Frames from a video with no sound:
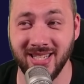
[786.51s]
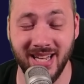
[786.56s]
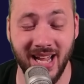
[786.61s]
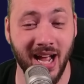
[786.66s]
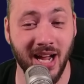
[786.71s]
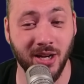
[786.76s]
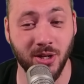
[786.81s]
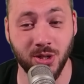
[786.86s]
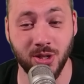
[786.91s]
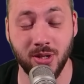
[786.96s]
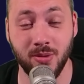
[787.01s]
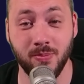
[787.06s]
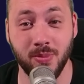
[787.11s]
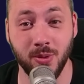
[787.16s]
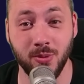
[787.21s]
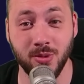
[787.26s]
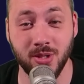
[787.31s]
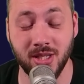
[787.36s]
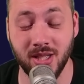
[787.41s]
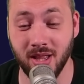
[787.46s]
actually
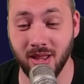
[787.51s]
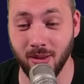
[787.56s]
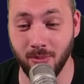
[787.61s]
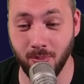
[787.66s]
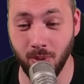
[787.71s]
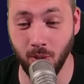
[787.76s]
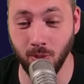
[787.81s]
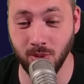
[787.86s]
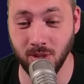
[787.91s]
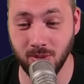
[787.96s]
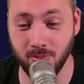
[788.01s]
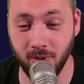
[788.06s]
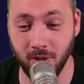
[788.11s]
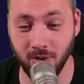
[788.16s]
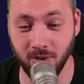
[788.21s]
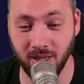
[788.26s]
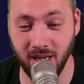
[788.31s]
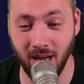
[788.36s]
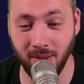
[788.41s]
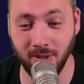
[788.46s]
boost the Bone Spear
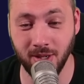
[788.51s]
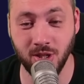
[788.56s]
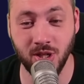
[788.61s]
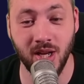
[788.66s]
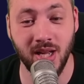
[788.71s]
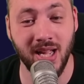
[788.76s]
damage.